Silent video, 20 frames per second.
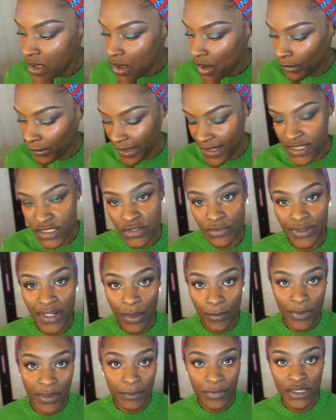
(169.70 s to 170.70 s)
Okay, so now
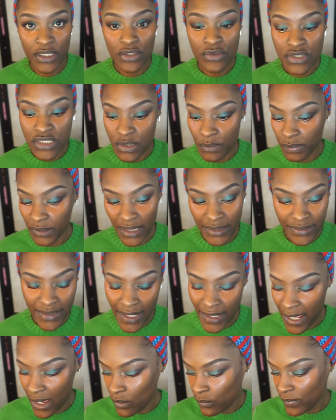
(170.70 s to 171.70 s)
what I'm going to use to blend that
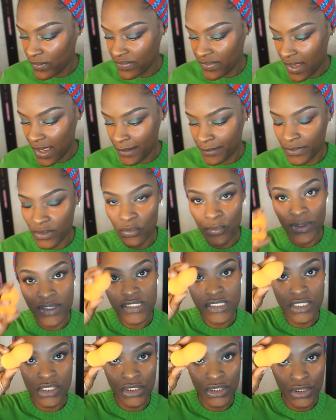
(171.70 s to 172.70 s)
out with, I'm going
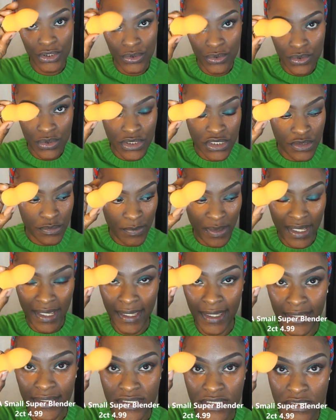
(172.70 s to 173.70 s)
to use
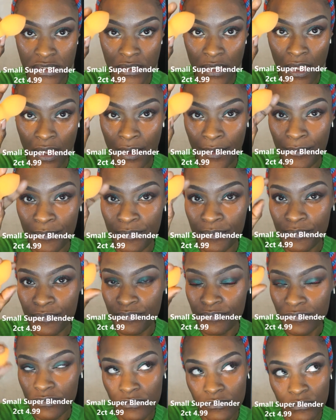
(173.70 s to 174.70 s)
my... Um,
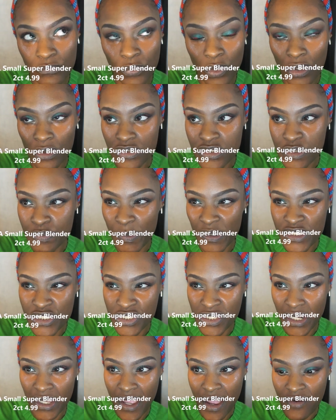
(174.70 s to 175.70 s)
well, sponge
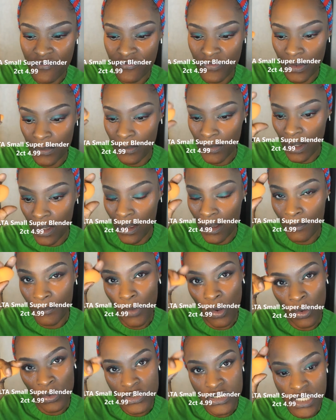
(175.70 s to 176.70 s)
that I got from um,
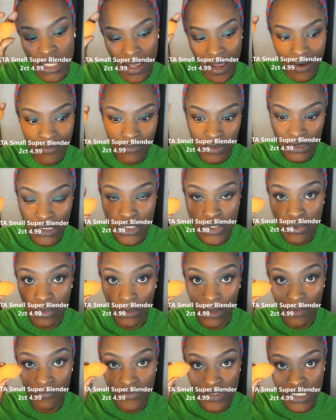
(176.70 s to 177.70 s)
Ulta. I really do
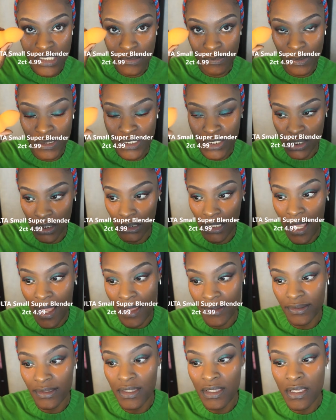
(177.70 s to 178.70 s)
love this sponge a lot.
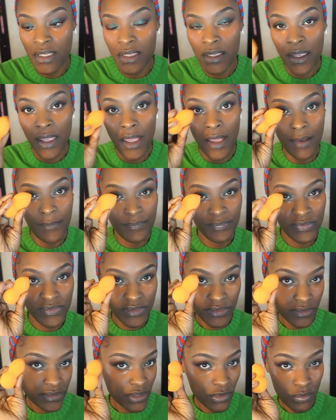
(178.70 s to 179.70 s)
Um,
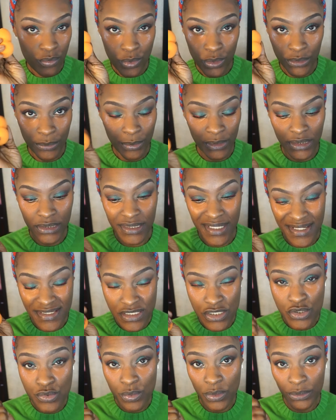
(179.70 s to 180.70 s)
they're really, really nice.
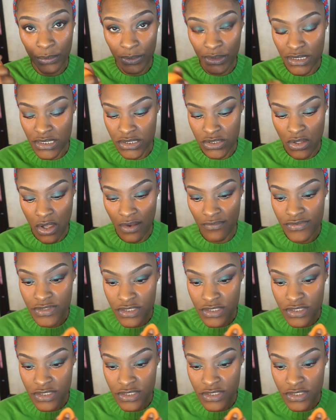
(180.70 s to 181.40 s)
It's really, really soft.